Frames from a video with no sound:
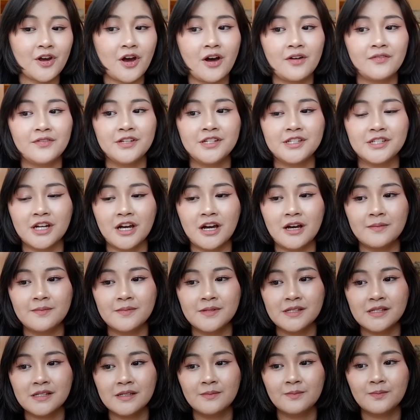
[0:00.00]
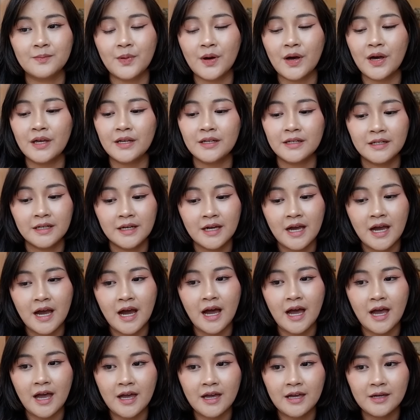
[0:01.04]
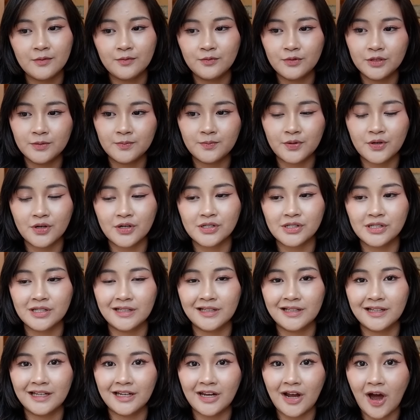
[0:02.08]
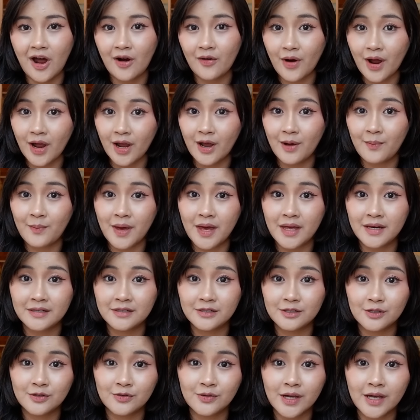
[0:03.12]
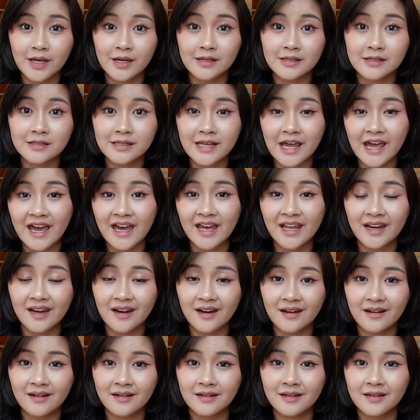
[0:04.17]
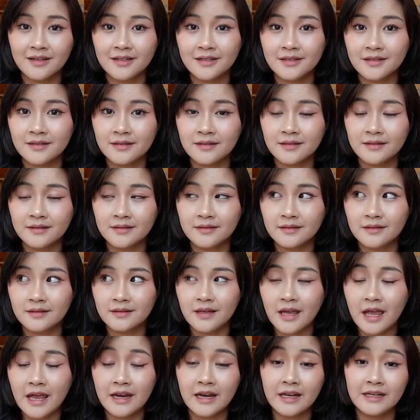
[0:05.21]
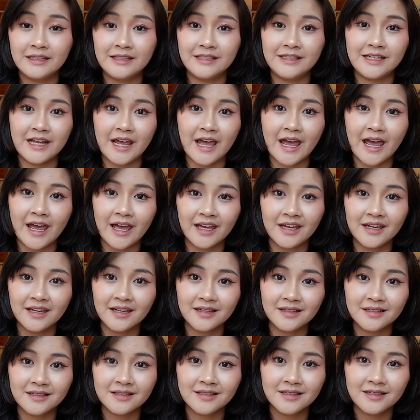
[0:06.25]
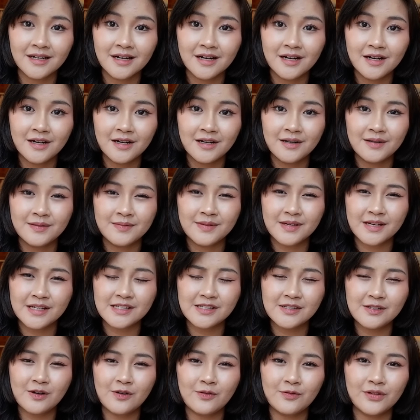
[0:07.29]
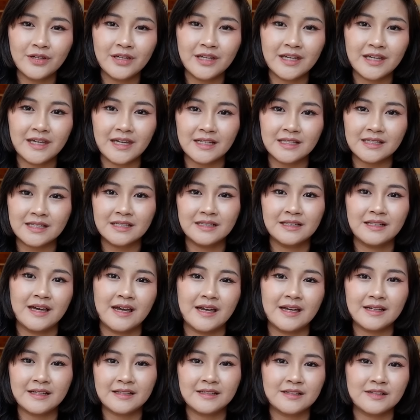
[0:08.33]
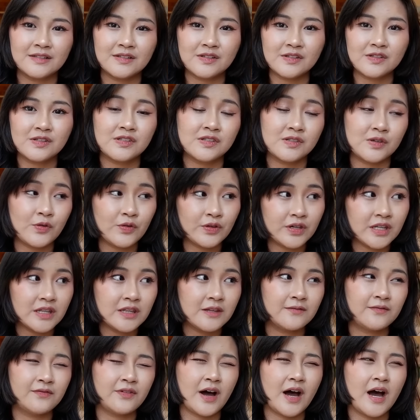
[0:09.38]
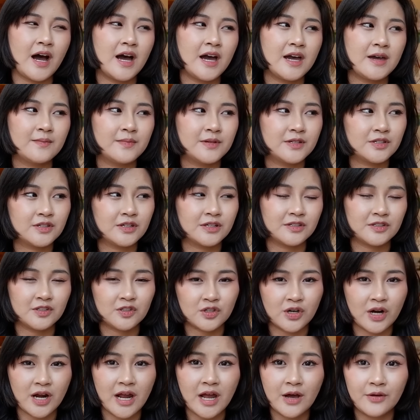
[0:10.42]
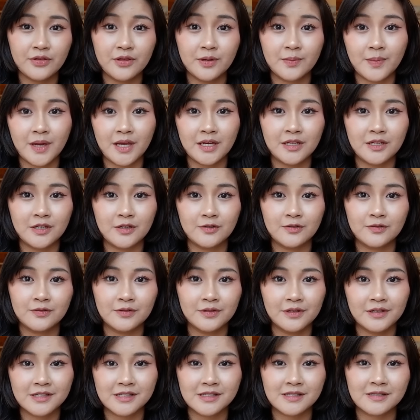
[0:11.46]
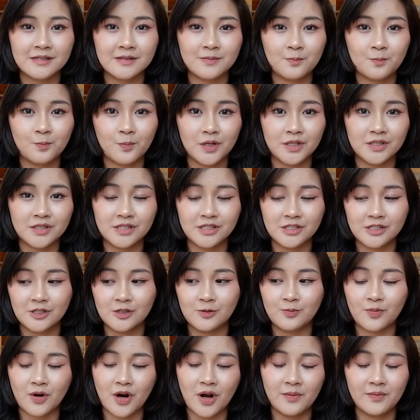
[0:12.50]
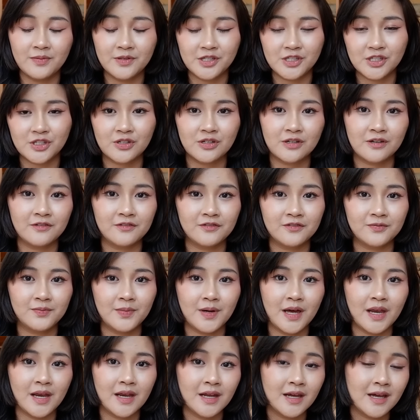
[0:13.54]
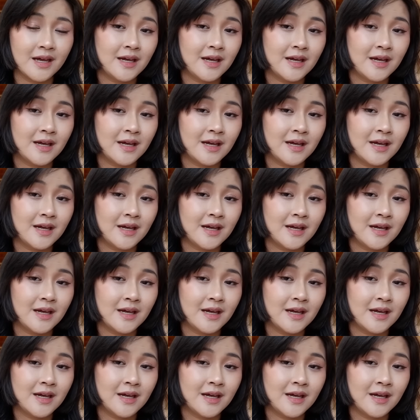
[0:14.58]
coffee shops. But I would personally not recommend doing 10 in a day because you don't really get to like soak in the vibe and like try out the menu as much as you probably should have. But